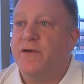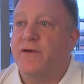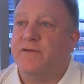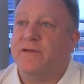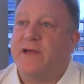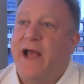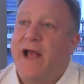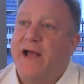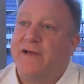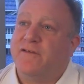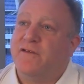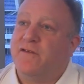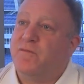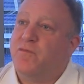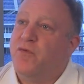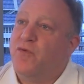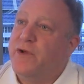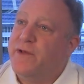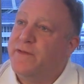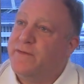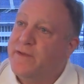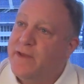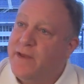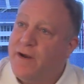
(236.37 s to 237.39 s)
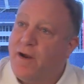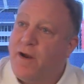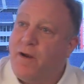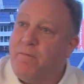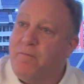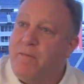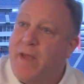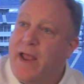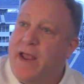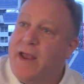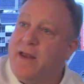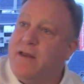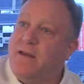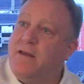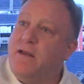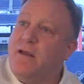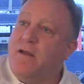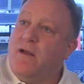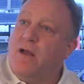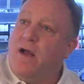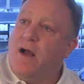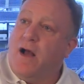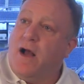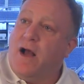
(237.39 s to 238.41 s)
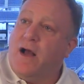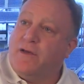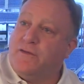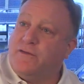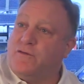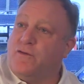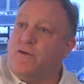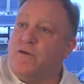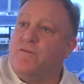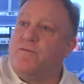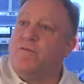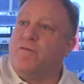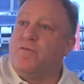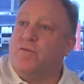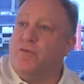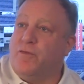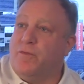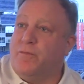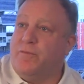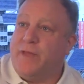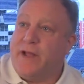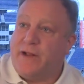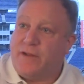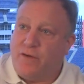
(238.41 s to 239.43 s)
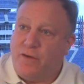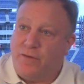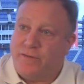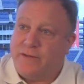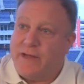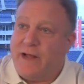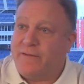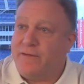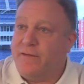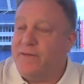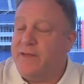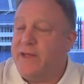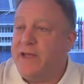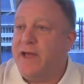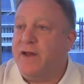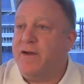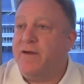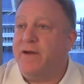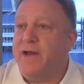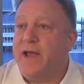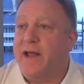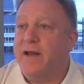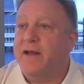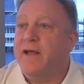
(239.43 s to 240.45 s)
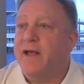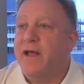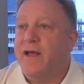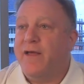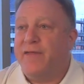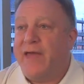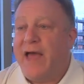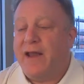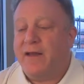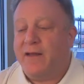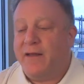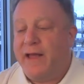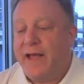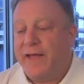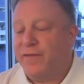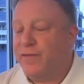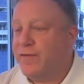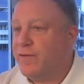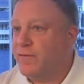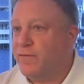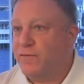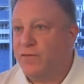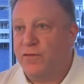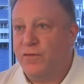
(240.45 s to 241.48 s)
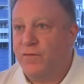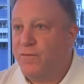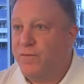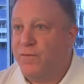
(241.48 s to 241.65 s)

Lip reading: those access points in our main server room that goes out to the internet, that length is too